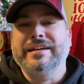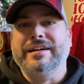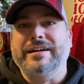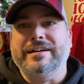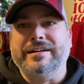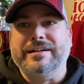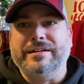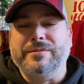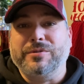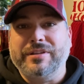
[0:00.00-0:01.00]

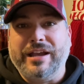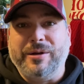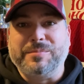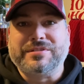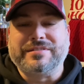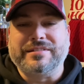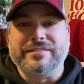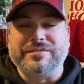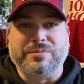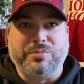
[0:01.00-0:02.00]
Really helps
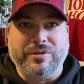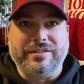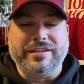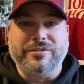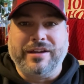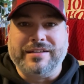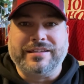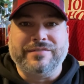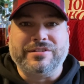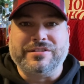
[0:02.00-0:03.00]
the support that you guys
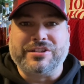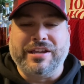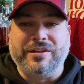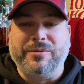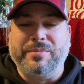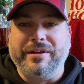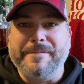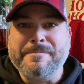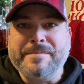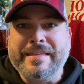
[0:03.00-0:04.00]
give to the channel,
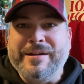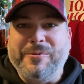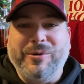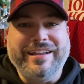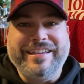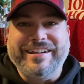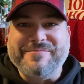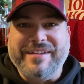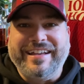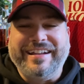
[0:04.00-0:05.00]
but what a year,
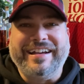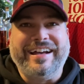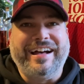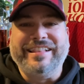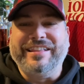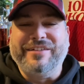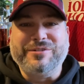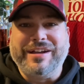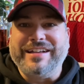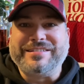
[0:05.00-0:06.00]
man. I love
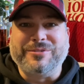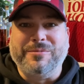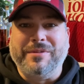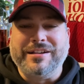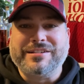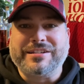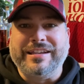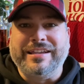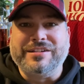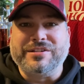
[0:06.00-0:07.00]
you guys so much
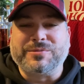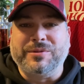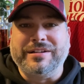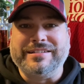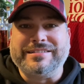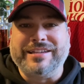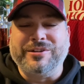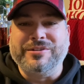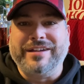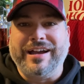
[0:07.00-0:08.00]
and just wanted to tell
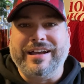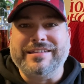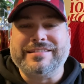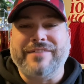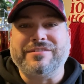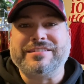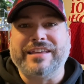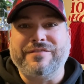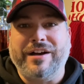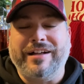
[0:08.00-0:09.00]
you guys have a
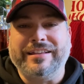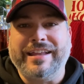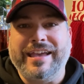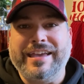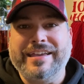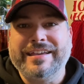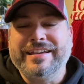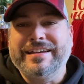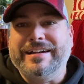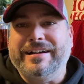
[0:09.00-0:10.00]
safe holiday.
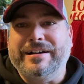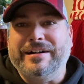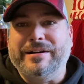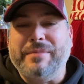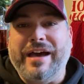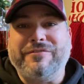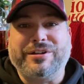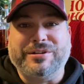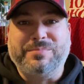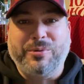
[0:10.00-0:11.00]
Have a
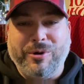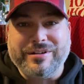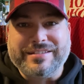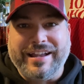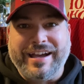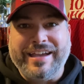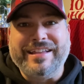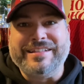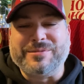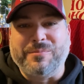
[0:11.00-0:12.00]
good pour
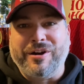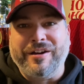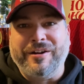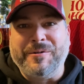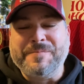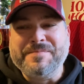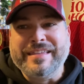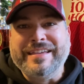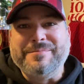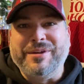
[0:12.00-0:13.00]
tonight and tomorrow.
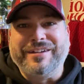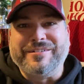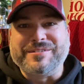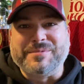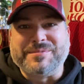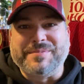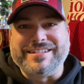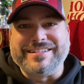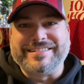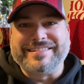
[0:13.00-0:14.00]
Merry Christmas,
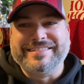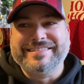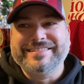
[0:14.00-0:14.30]
bitches.